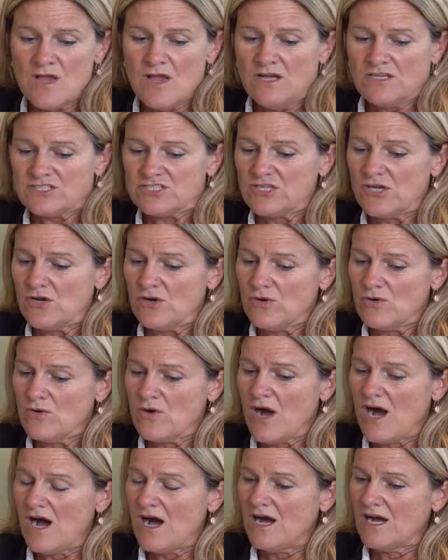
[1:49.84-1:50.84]

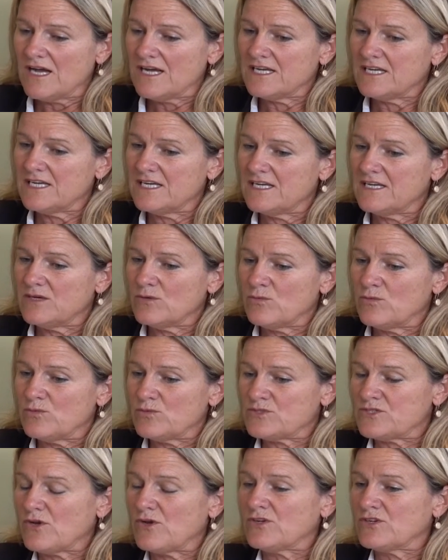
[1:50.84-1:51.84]
so I
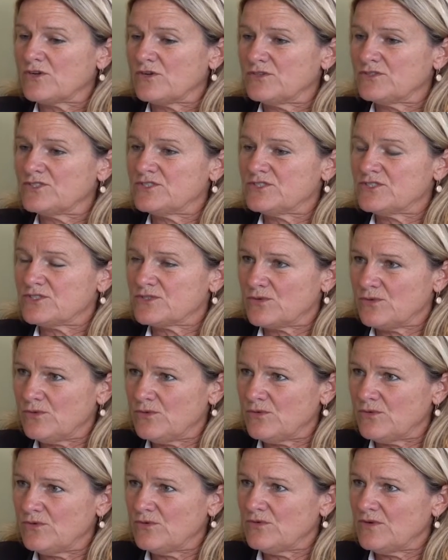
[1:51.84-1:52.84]
started going to
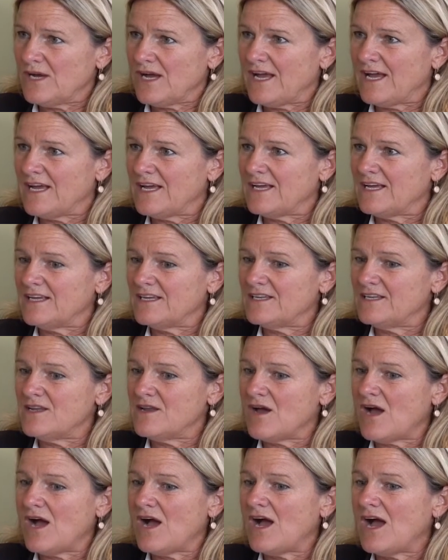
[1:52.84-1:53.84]
school,
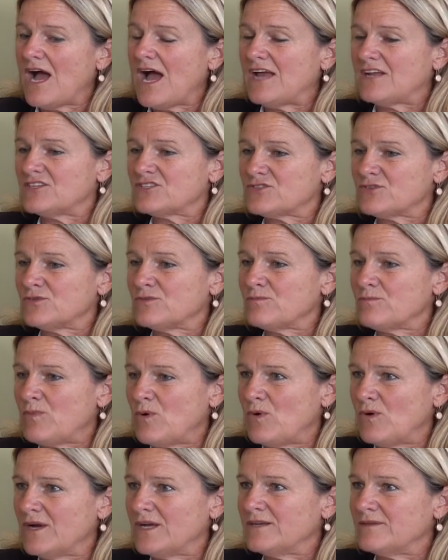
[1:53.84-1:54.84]
and at a certain
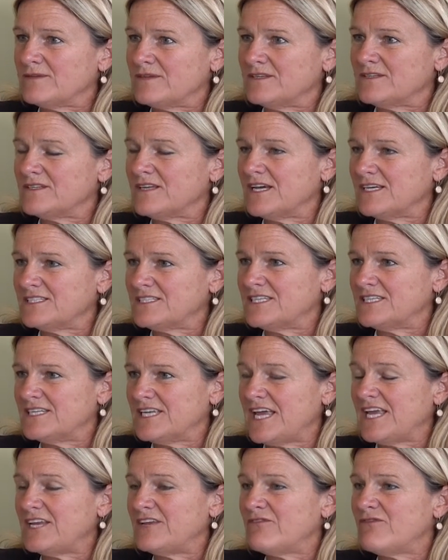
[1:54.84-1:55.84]
point in
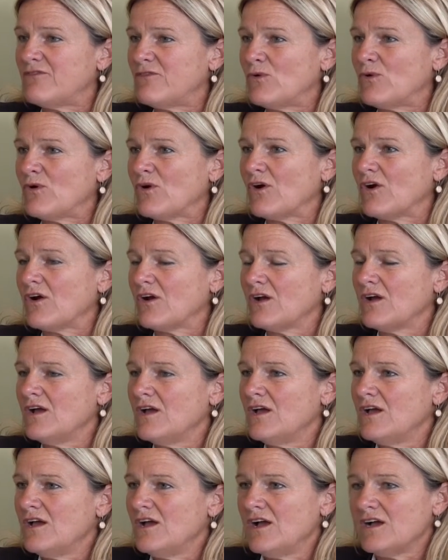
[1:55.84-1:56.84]
1984,
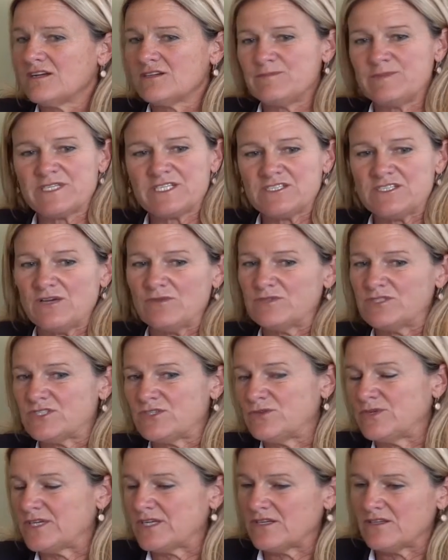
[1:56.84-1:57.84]
because I was
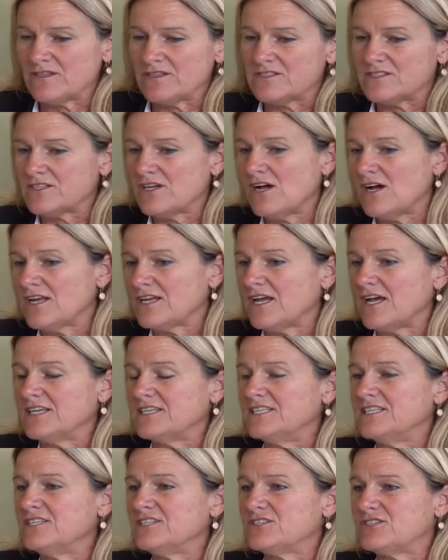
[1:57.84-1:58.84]
doing on the side, I
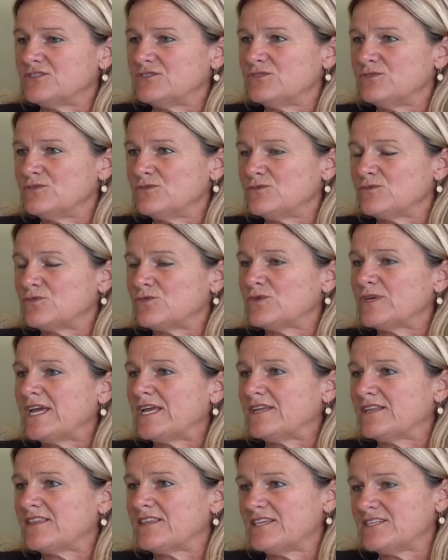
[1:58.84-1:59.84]
needed to
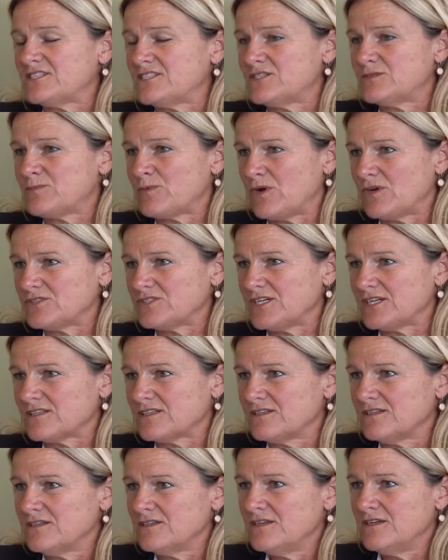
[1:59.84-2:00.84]
create a thesis project.
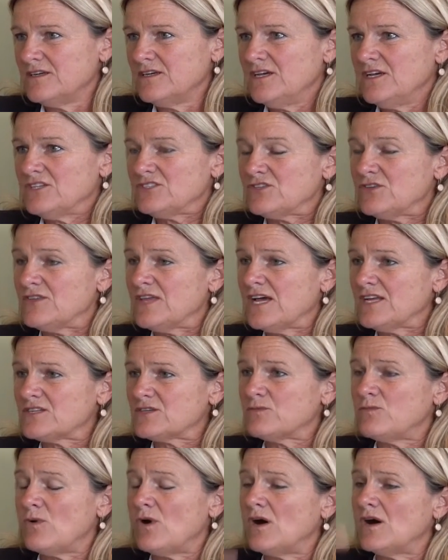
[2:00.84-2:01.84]
So
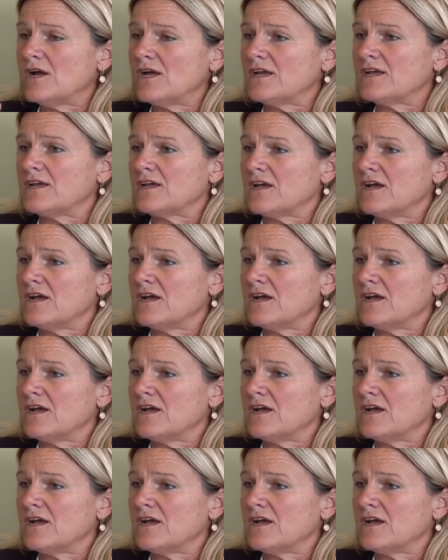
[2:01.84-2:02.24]
that's why